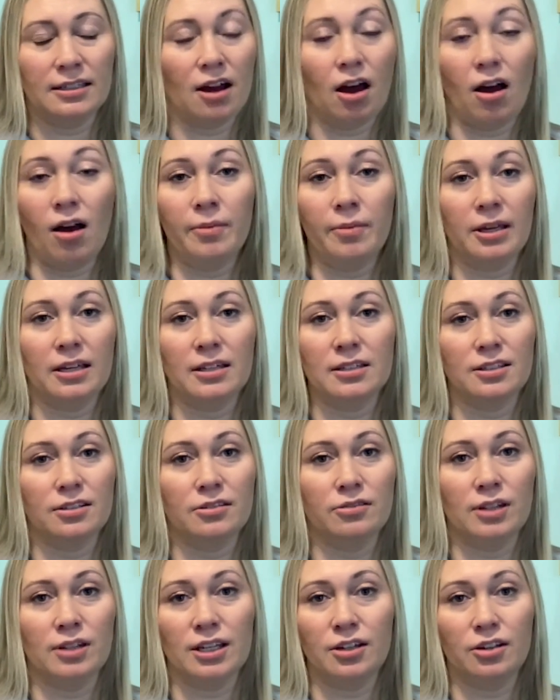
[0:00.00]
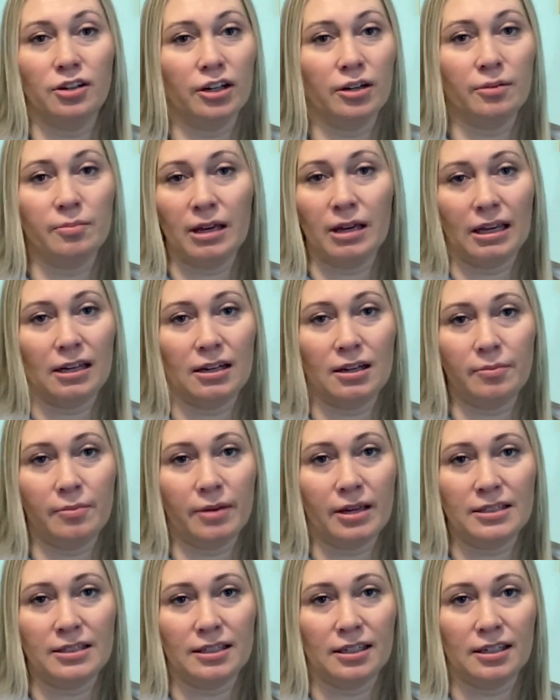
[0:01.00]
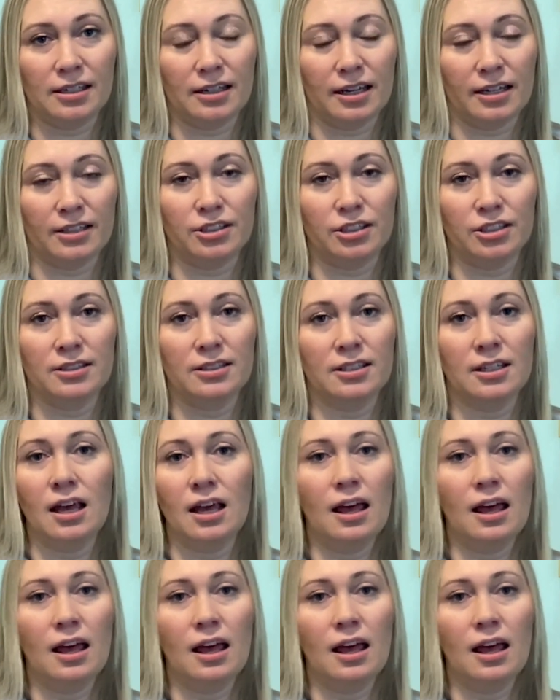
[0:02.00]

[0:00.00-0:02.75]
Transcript: not because you think you're going to make any amazing connections,